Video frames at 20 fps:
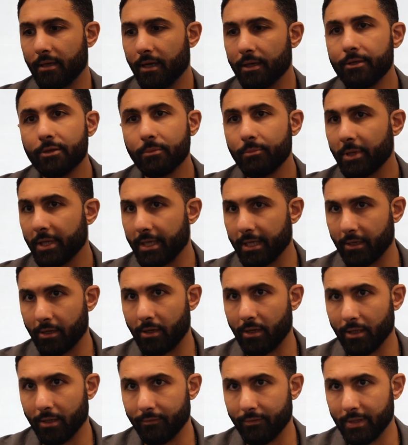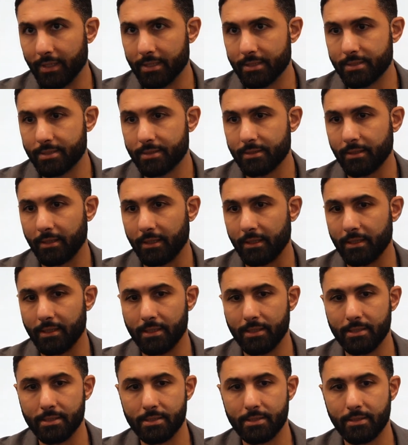underpinning all of this
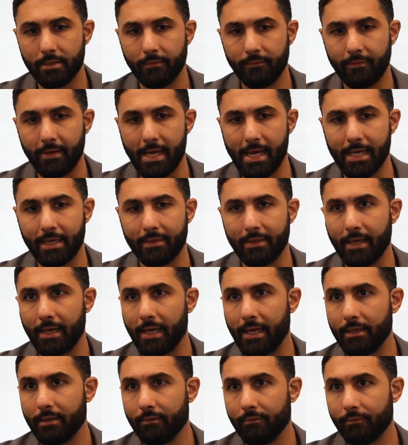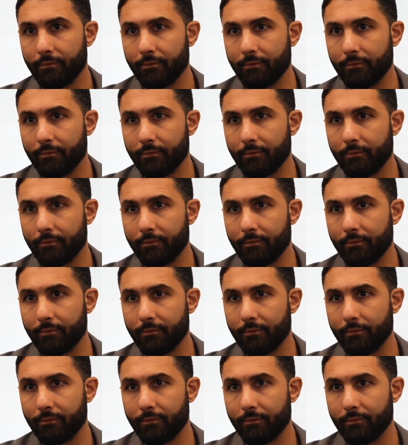is the fact that